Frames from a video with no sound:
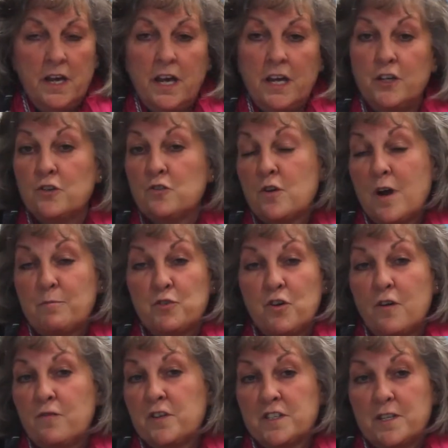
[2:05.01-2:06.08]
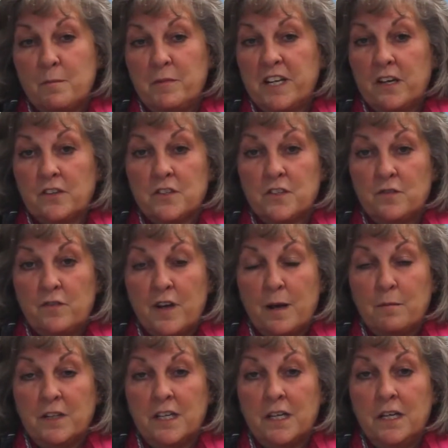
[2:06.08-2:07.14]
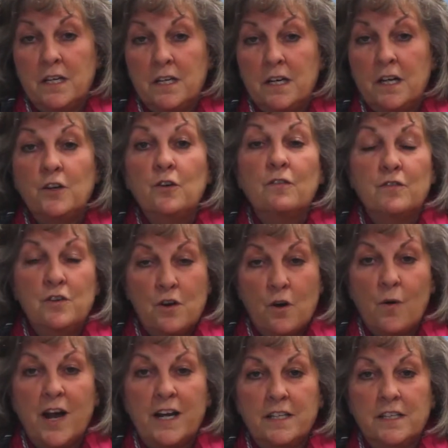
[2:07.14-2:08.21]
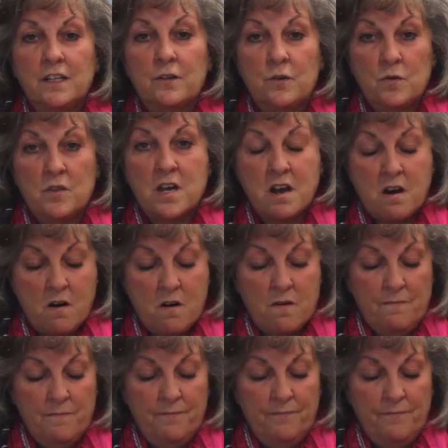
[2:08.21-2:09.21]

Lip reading: and you're dropped off with somebody else's family, and you have no idea who they are.